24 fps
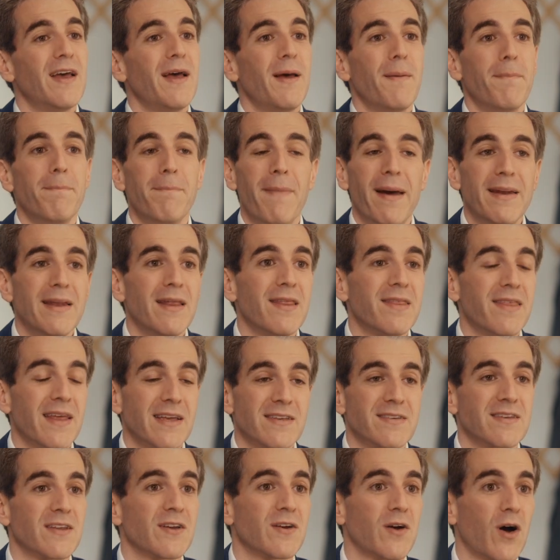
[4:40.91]
Many
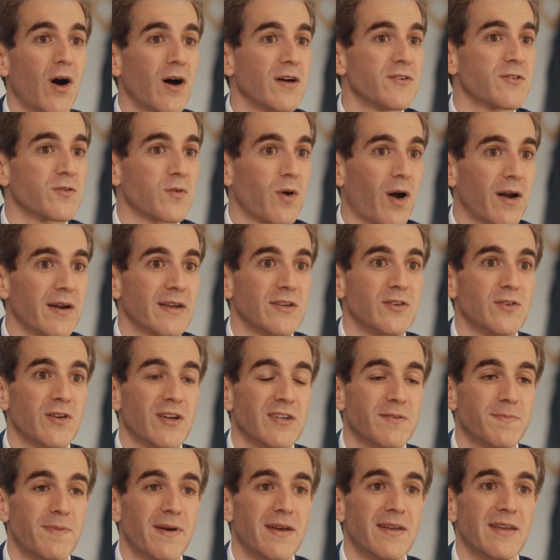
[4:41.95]
things can cause chronic
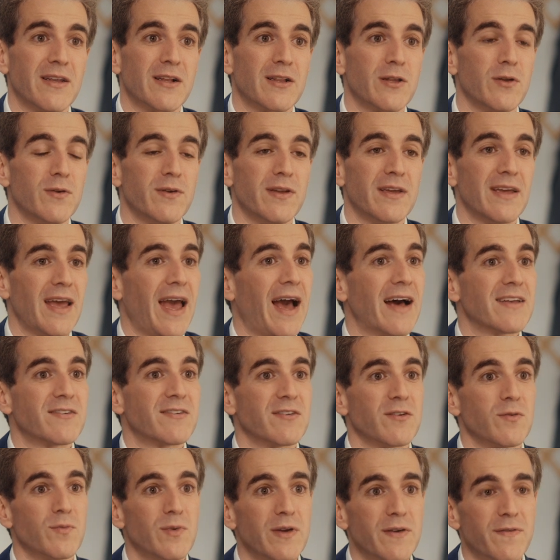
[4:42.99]
chest pain, including
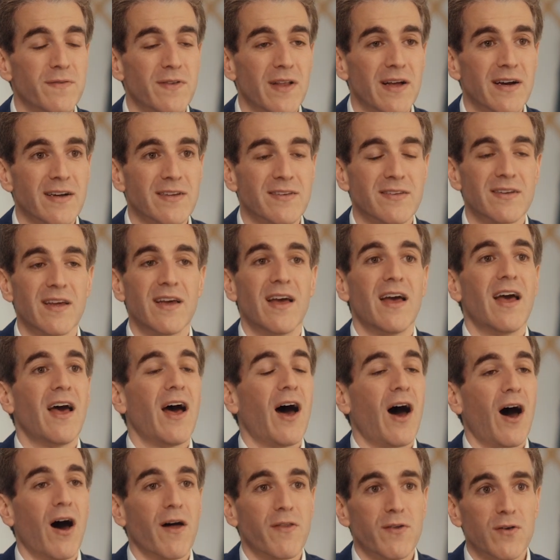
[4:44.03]
acid reflux,
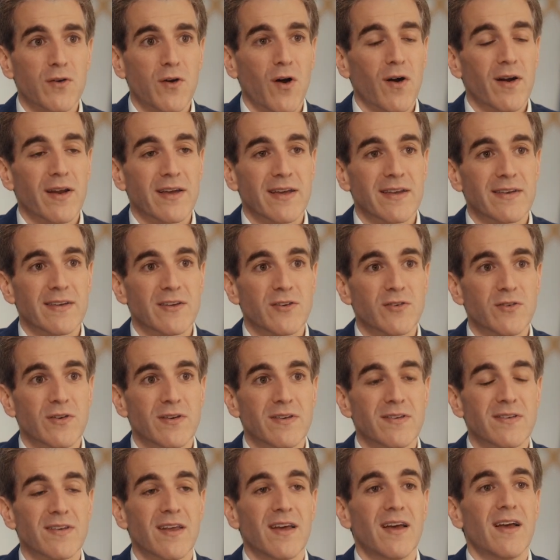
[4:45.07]
other cardiac
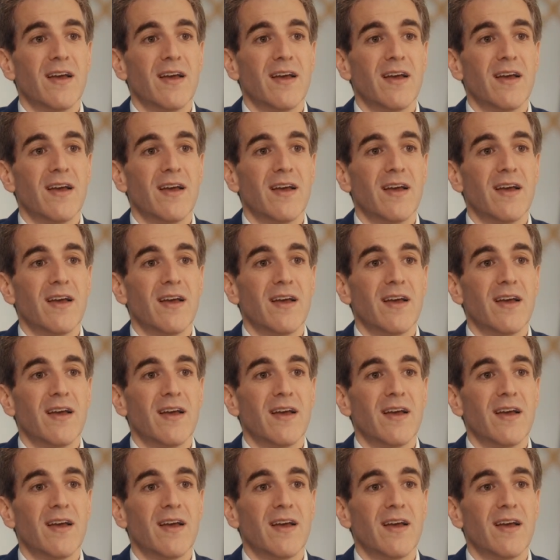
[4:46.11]
conditions,